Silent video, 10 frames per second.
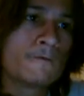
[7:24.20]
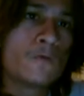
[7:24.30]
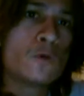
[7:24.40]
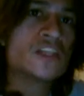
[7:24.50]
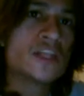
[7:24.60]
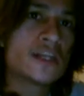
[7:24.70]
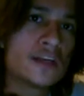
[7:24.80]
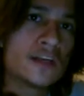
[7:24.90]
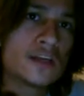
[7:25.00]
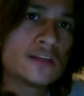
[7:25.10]
Forging
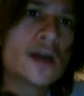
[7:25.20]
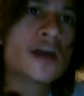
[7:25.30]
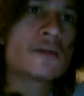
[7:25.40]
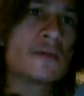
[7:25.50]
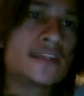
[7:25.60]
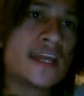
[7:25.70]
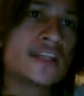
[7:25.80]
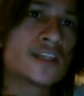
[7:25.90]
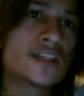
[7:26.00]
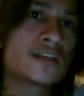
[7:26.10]

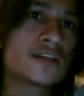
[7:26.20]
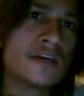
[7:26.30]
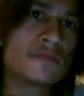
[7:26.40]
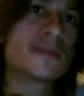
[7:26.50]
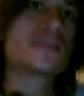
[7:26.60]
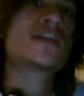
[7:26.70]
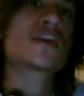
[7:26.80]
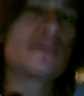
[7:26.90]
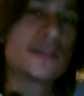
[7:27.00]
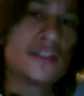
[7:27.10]
documentation, government
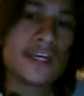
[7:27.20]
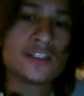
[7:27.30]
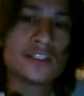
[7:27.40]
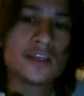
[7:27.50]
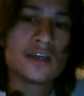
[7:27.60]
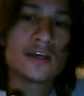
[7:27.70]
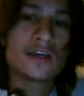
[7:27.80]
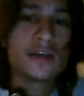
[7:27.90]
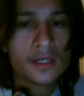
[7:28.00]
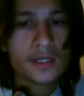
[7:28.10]
documentation.
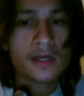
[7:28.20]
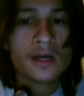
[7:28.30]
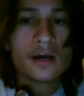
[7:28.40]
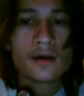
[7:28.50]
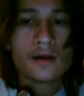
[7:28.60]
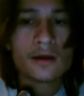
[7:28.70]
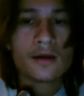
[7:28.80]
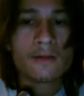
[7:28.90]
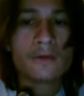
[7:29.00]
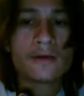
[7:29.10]

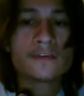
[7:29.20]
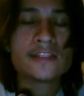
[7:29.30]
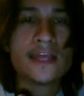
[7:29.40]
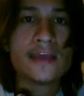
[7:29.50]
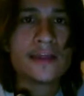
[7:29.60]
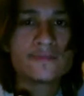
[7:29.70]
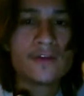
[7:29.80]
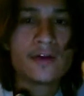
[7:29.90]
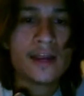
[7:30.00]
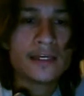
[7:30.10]
I'm going to have to say, that's
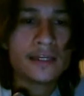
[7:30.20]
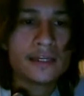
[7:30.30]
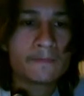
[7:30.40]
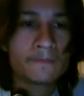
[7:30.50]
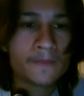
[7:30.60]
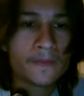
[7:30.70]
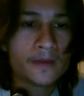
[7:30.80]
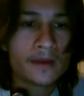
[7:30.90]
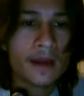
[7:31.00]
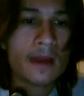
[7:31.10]
very likely.
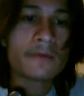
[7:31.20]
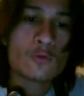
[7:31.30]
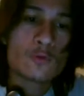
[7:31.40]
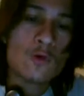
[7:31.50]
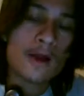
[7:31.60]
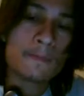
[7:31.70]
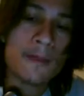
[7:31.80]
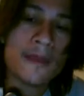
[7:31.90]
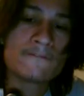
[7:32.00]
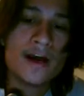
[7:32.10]
I'd be required to
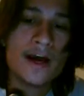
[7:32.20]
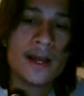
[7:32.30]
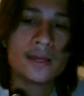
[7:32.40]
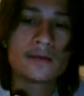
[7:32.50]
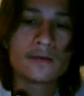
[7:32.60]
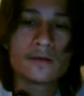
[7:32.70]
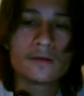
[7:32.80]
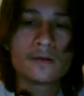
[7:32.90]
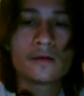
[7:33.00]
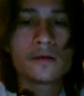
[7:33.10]
pay a fine.
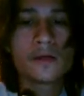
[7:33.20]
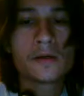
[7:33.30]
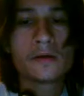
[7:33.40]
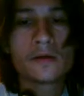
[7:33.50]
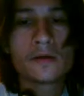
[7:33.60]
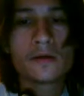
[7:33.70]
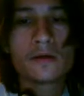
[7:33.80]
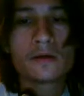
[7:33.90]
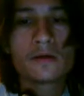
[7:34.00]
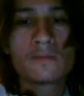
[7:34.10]

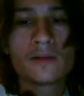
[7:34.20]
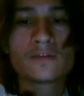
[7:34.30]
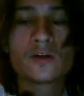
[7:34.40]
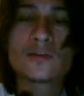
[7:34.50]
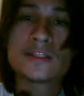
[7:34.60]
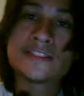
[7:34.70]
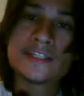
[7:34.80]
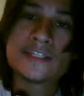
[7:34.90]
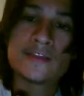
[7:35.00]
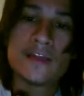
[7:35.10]
I'm going to have to go with the
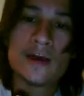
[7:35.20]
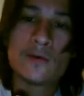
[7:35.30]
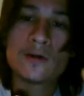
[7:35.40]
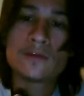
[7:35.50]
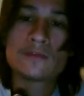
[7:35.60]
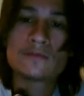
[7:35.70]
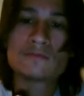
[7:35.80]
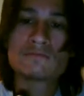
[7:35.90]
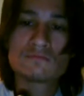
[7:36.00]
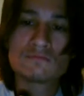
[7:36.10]
6 on that one.
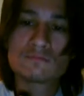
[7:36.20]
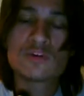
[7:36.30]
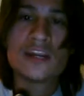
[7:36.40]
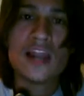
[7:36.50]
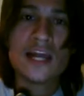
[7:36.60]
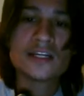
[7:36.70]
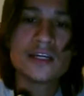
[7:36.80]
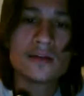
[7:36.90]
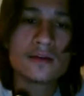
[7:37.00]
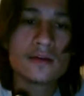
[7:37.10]
Pretty
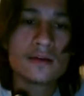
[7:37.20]
likely.